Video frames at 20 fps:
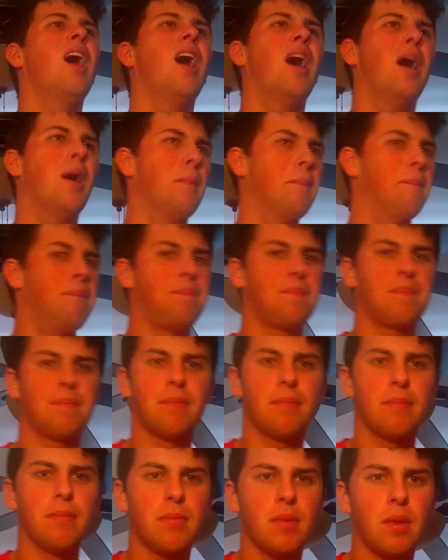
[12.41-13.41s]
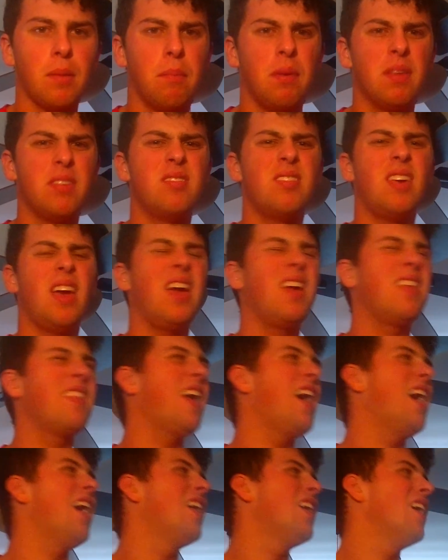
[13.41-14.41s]
Um, but saying
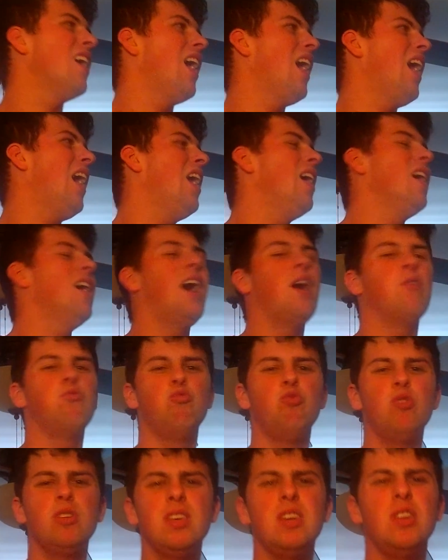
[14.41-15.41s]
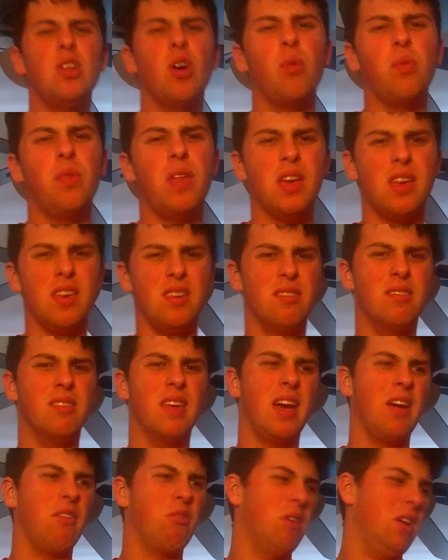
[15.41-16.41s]
that, I really don't think he's
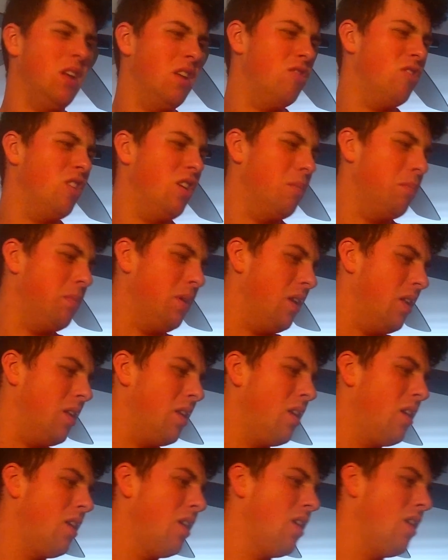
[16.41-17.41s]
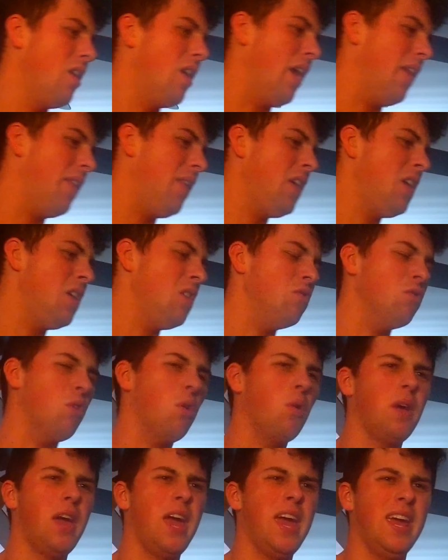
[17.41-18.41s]
that great a champion. I think he's
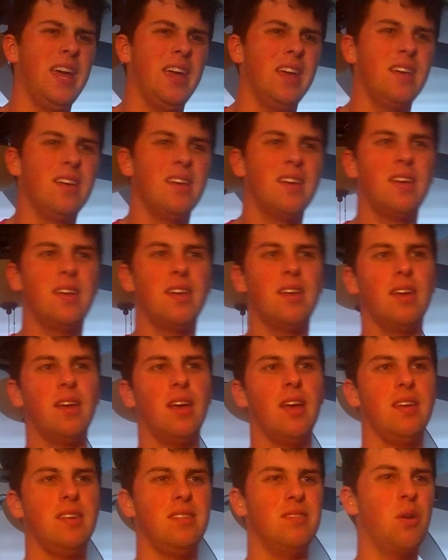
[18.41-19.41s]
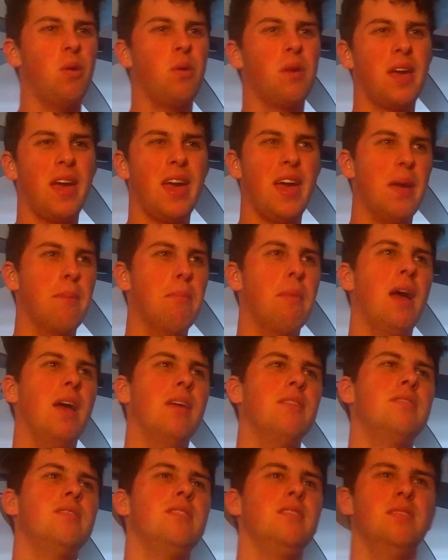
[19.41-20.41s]
okay. He's okay at
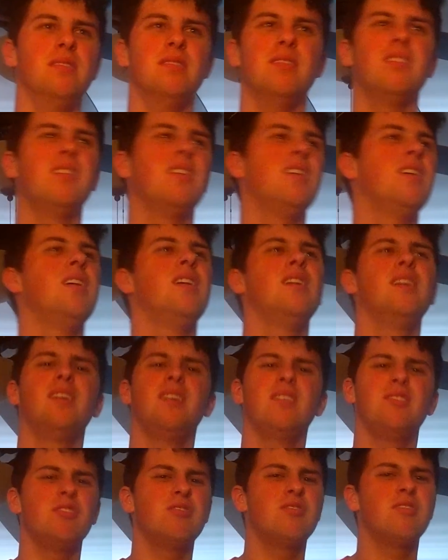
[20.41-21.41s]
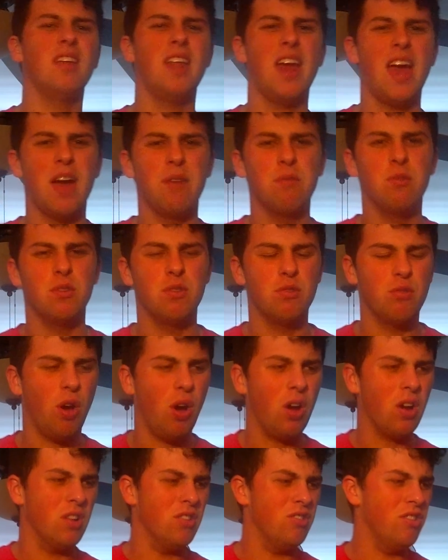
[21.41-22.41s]
best. He's just an average
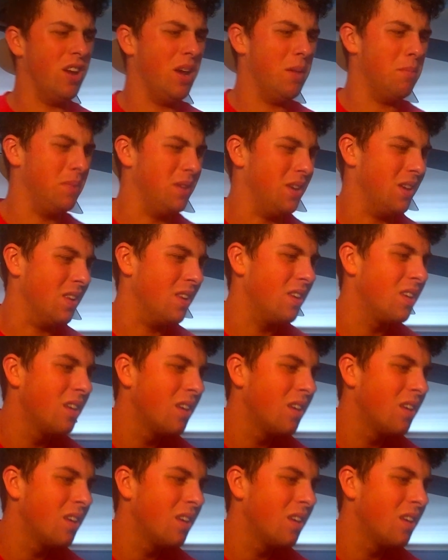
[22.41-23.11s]
fucking champion.